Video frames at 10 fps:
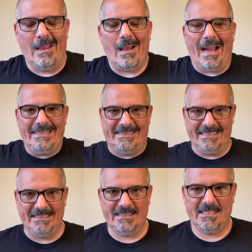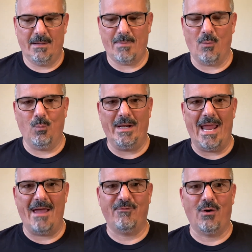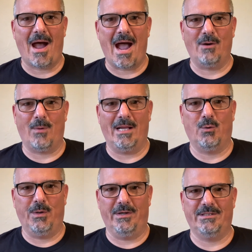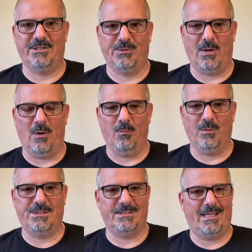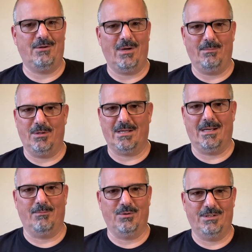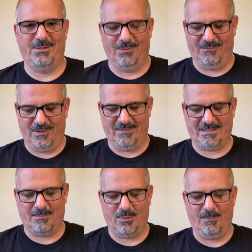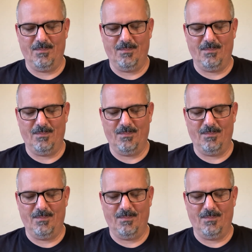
I didn't, but whenever I read Querying the Tarot, which is a great book, and I'm going to do a review of it at some point,